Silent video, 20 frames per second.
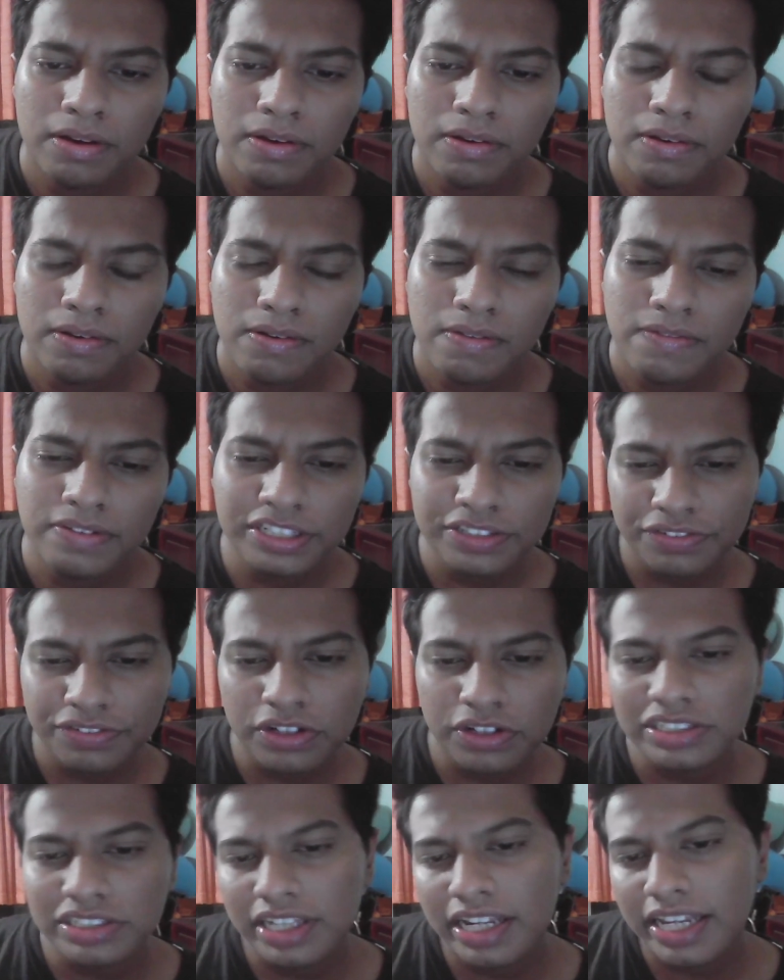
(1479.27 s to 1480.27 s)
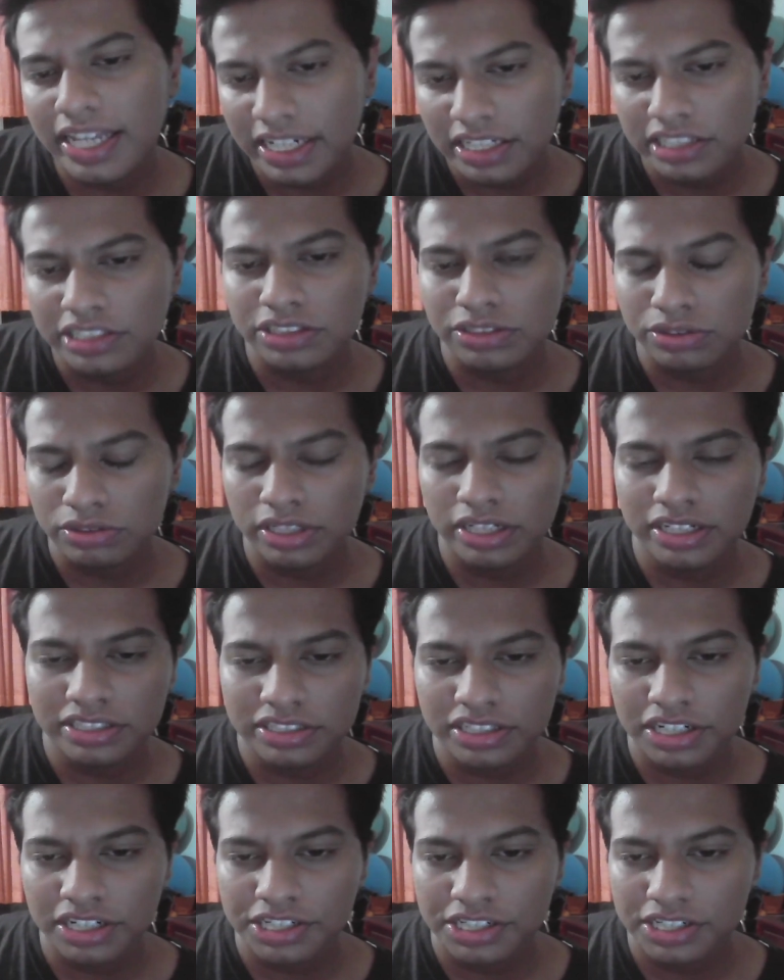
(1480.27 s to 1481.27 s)
Which, of course, leads to the
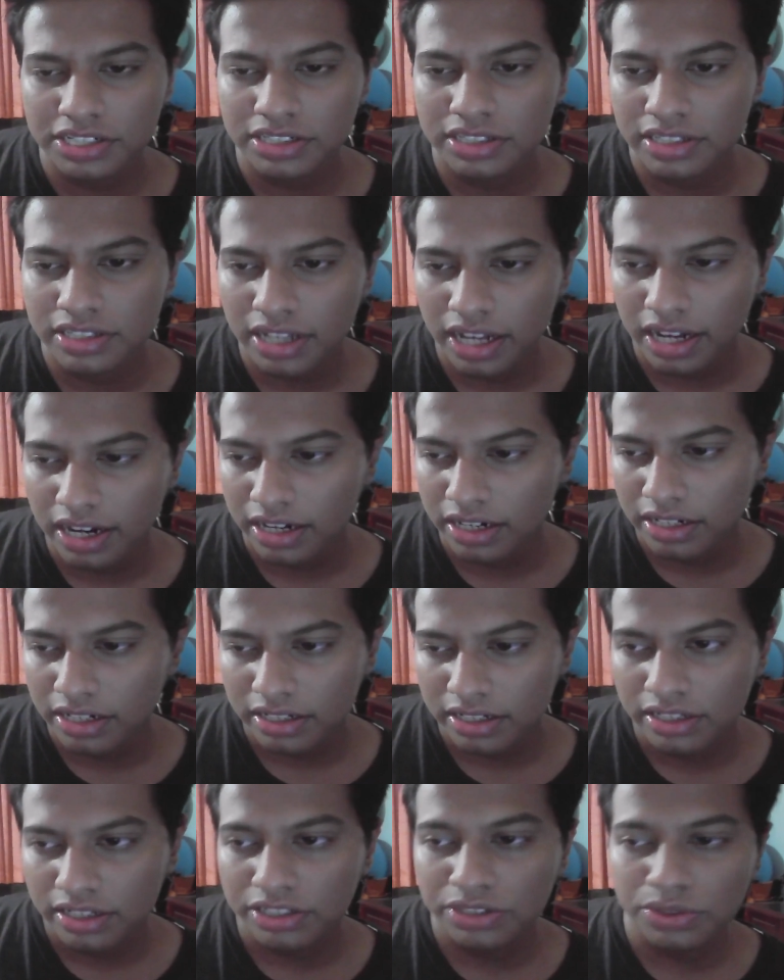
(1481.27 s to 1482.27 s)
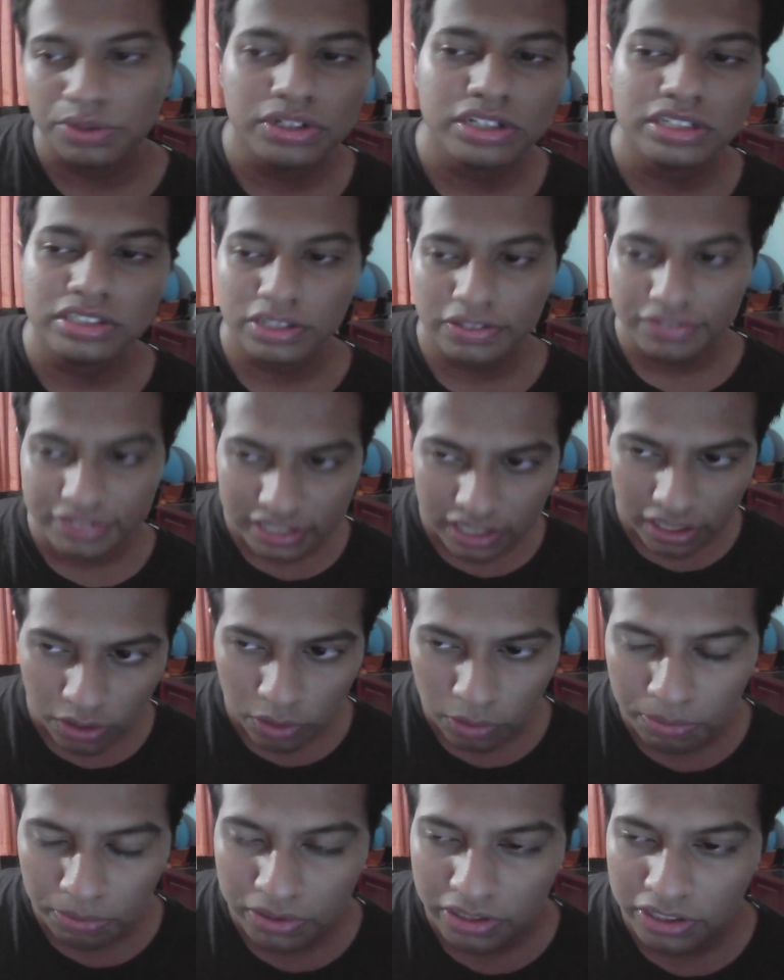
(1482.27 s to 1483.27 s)
discussion that Jonas obviously
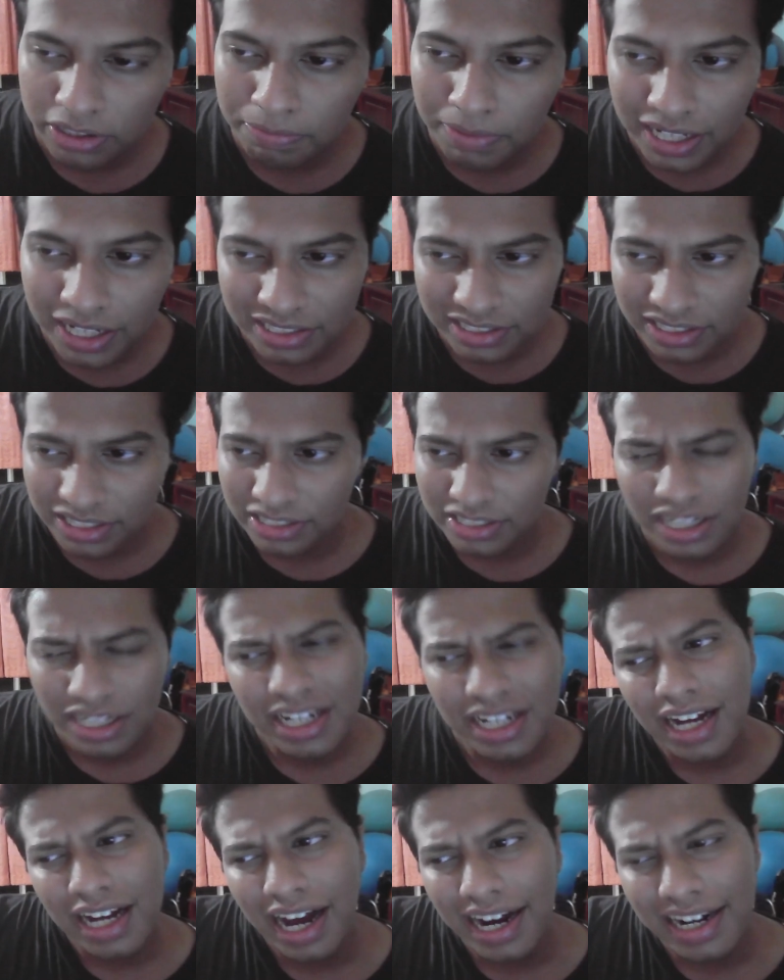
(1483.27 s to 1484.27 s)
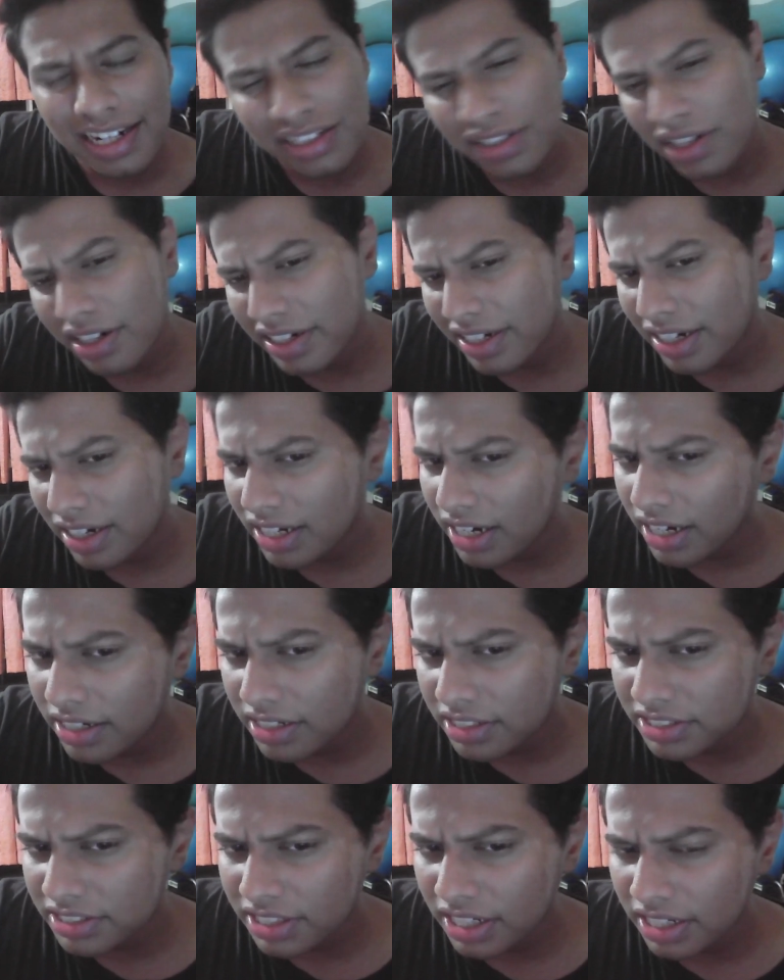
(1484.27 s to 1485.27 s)
opened the passage. I do not really
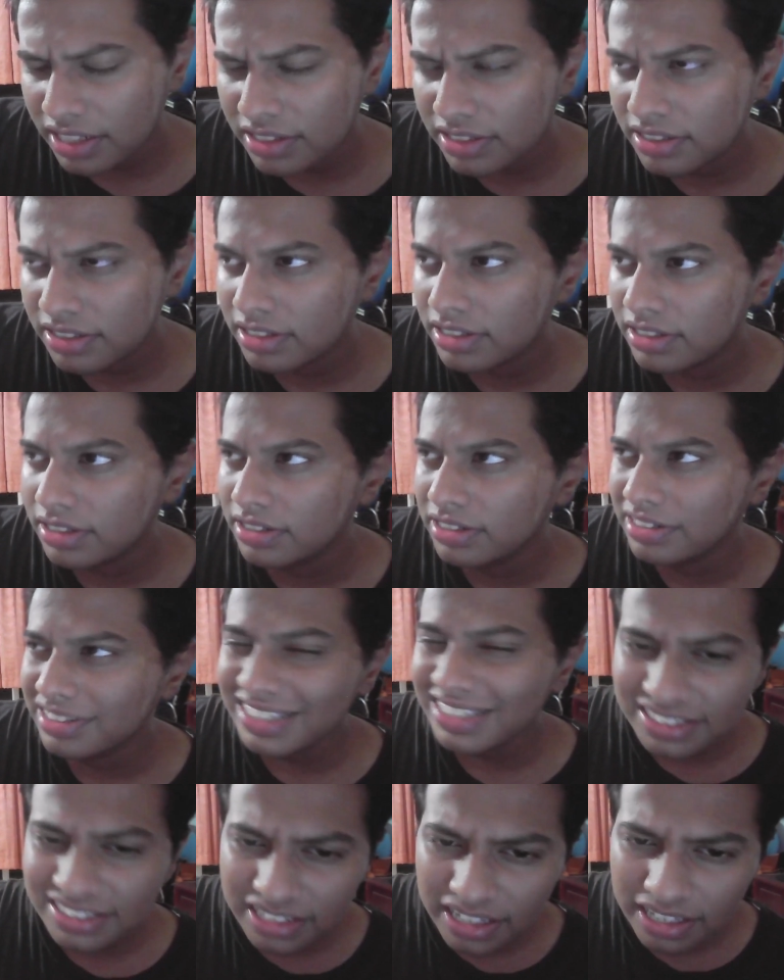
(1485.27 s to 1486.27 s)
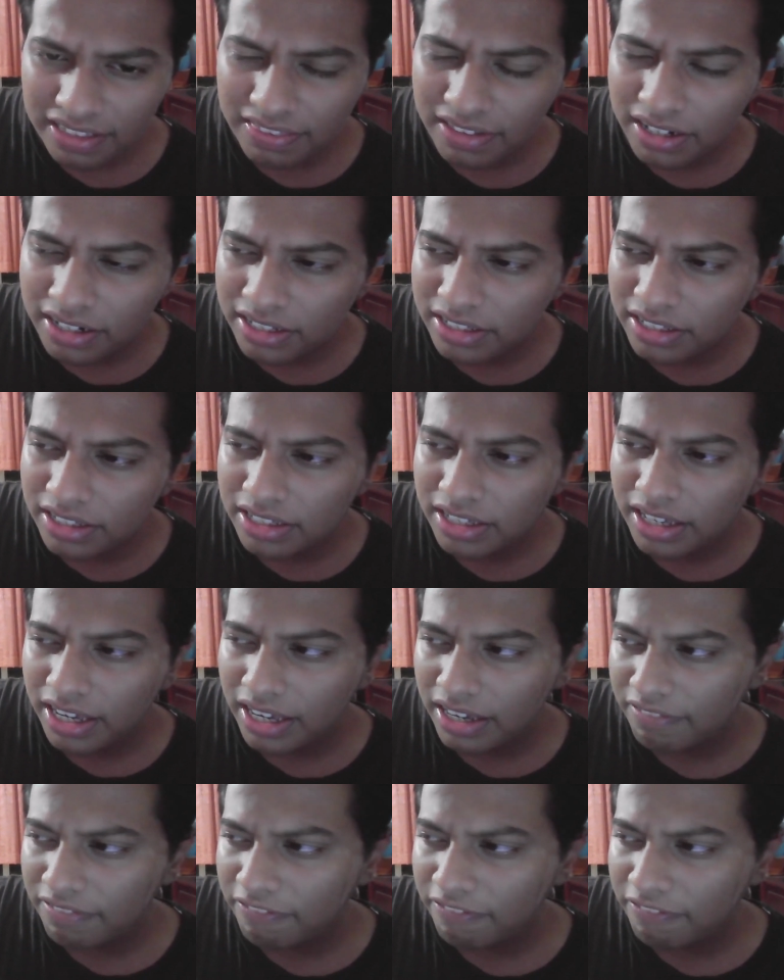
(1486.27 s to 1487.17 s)
understand the reasoning that he gave,